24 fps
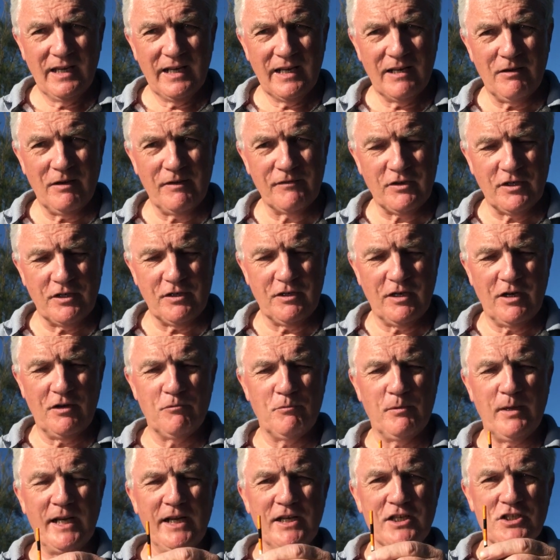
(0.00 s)
Now I've got a
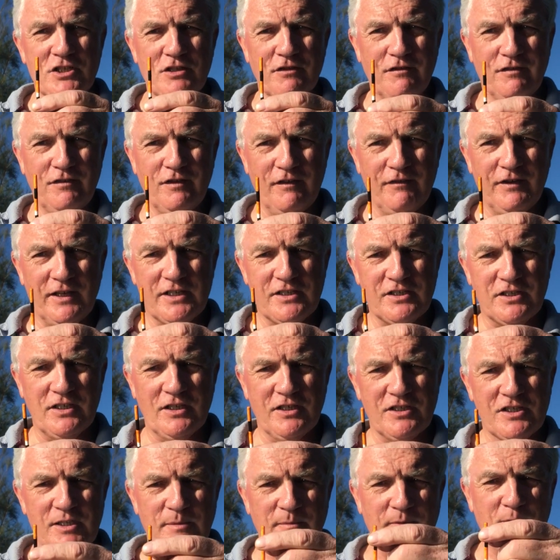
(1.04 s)
range of
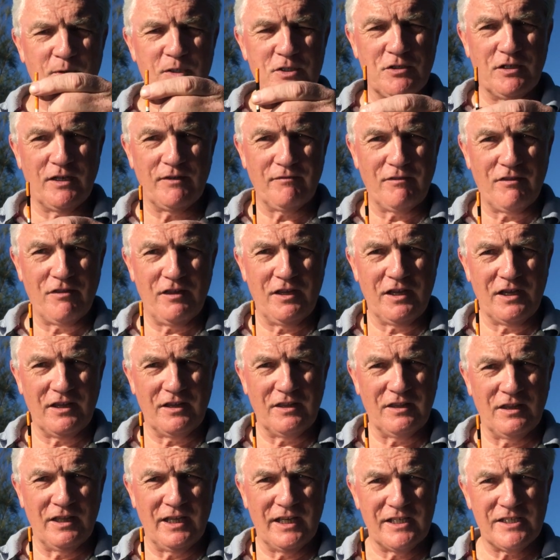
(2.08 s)
inserts, some of which are even thicker
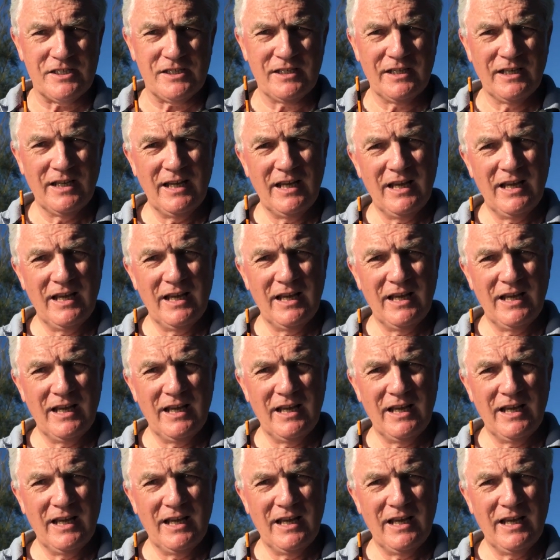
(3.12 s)
than this.